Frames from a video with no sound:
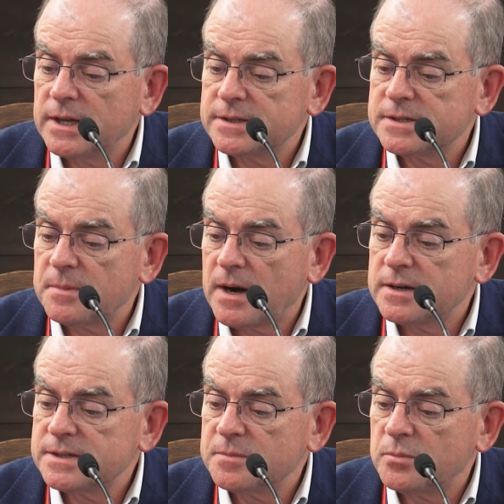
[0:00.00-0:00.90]
There's some
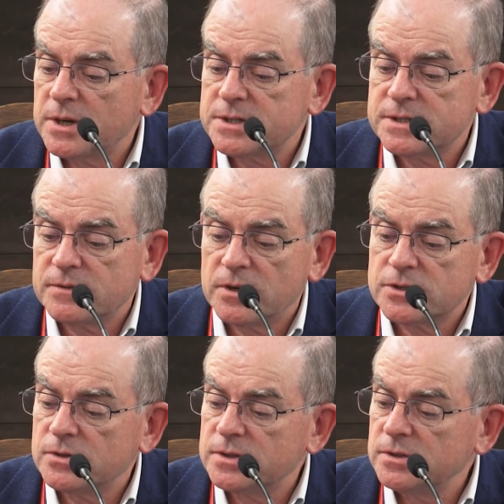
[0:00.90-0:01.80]
artist impressions of what it's
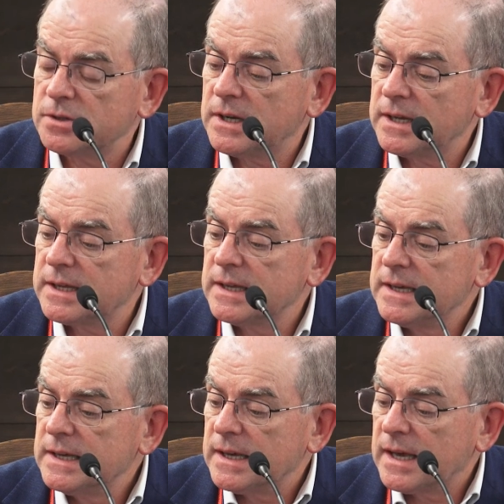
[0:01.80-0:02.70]
going to look like.
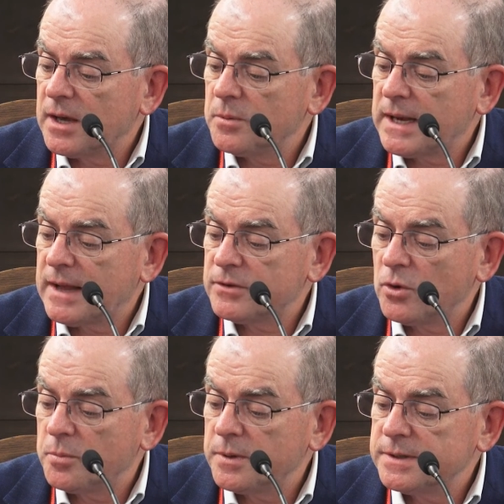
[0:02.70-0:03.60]
We'll have it
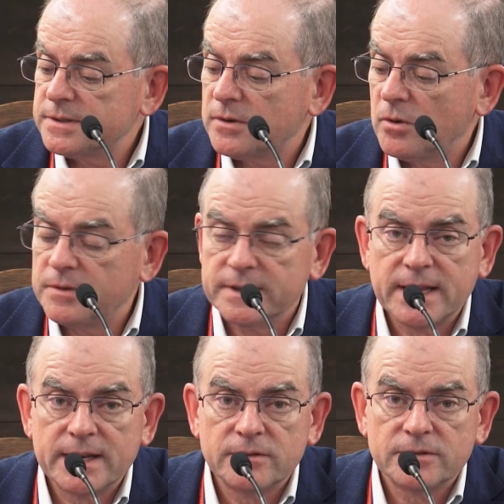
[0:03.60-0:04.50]
opened hopefully the
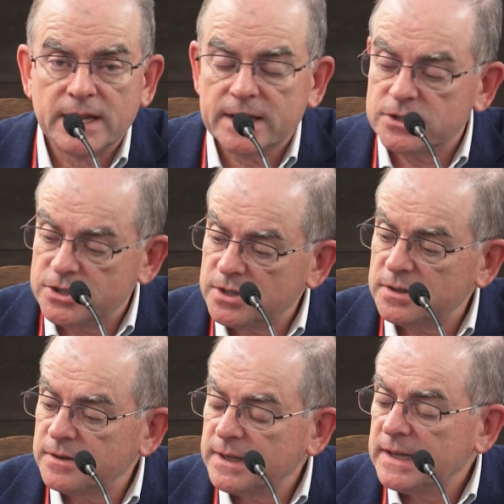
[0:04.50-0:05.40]
end of next
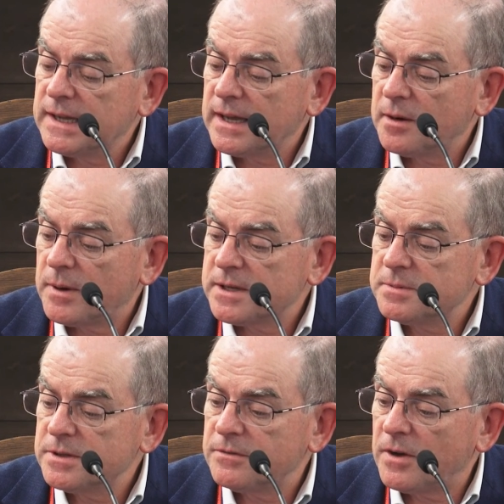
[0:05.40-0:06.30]
year,
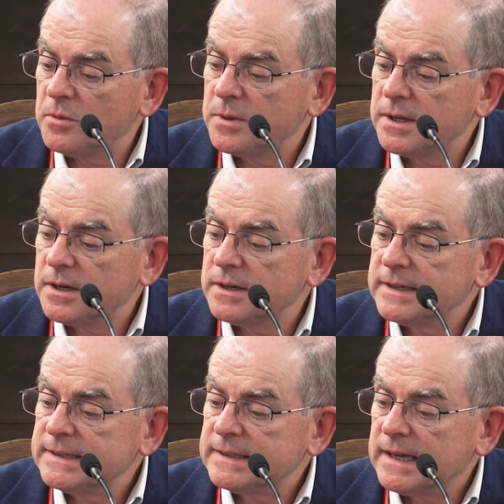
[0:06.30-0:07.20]
possibly the following year.
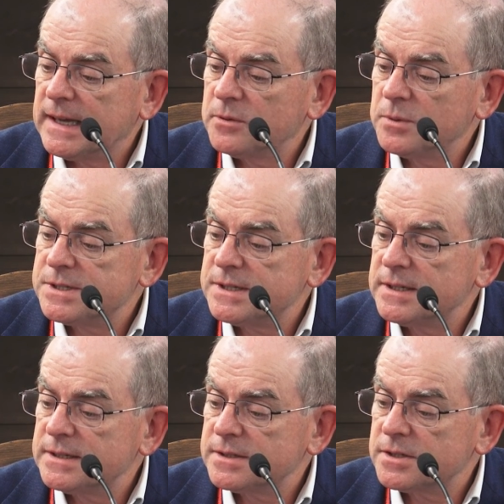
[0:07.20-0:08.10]
And we see
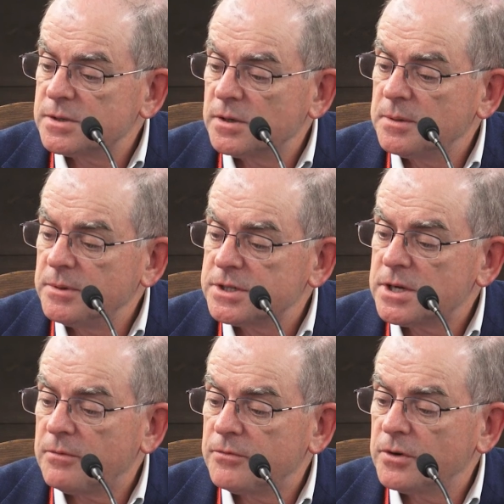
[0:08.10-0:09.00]
it as it'll be a
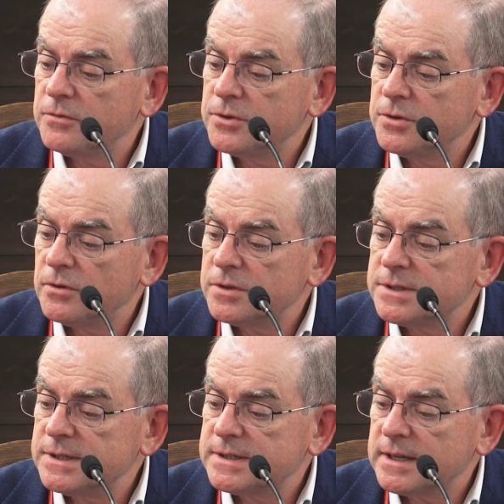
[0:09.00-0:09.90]
shop front for the
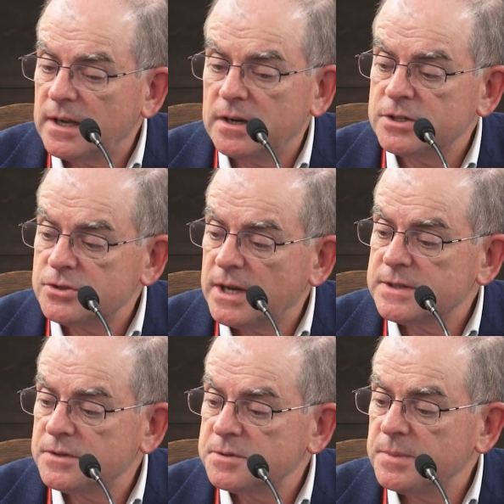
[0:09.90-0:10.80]
university's technology
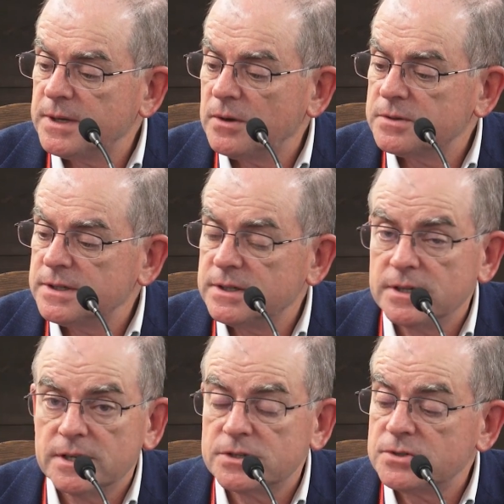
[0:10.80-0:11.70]
transfer, spin out, and
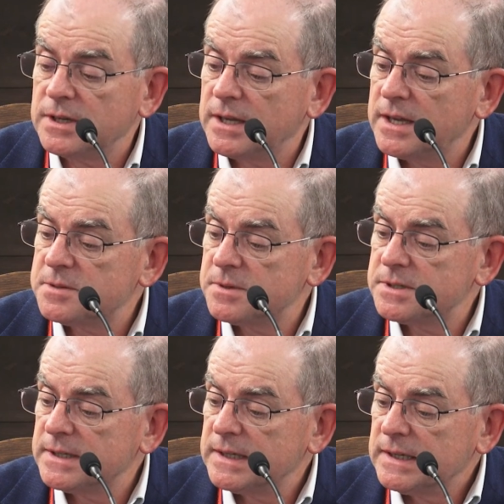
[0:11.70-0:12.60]
industry engagement,
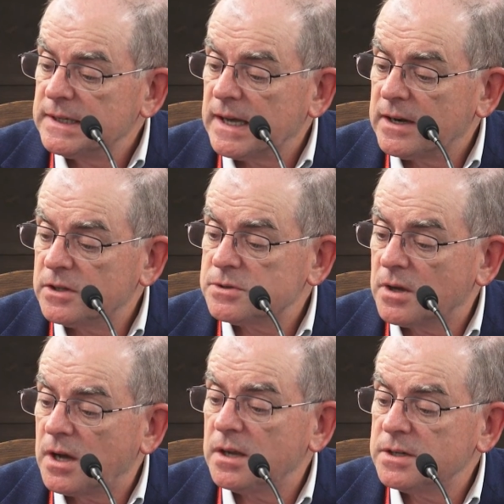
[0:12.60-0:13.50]
and also a
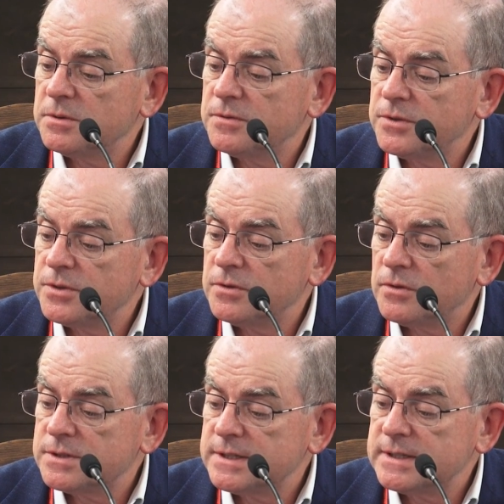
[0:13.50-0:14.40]
conduit for the
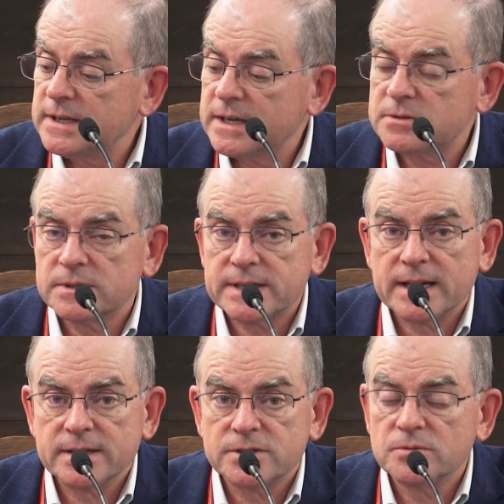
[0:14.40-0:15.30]
university's intellectual
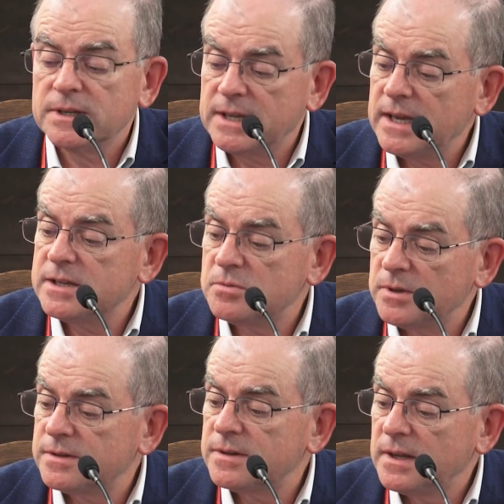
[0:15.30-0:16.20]
talents to engage
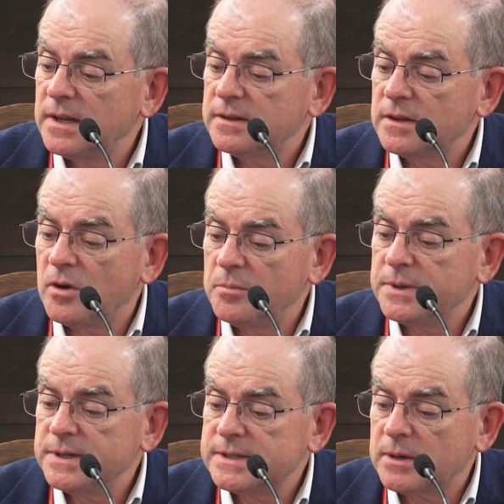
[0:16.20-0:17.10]
with the
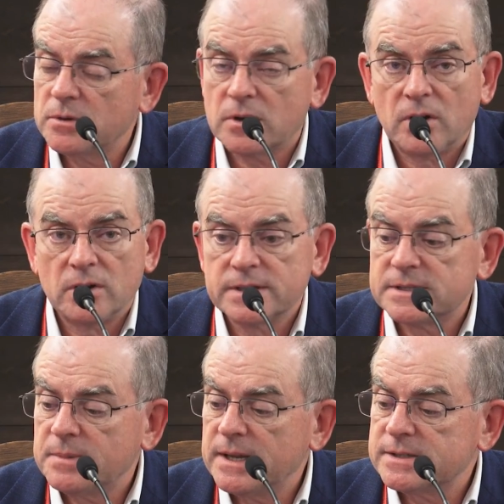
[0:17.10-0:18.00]
companies that will call this
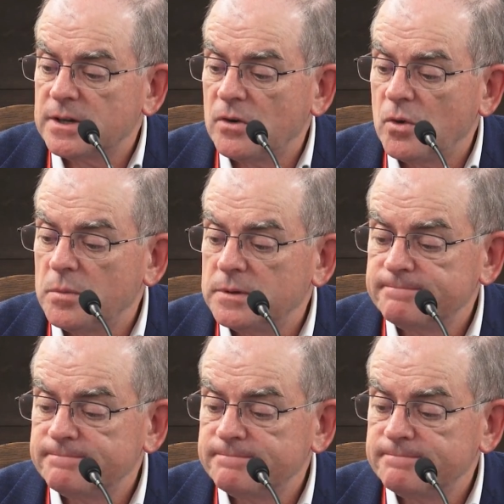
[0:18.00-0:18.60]
place their home.